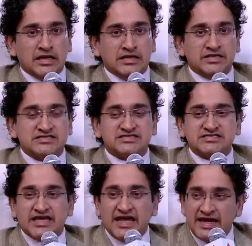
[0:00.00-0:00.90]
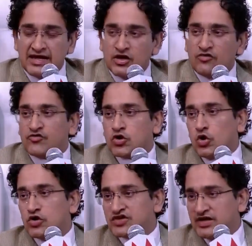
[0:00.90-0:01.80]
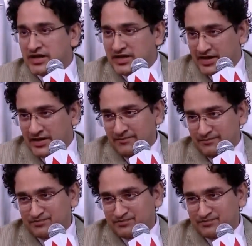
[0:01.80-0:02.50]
the scale of growth in India,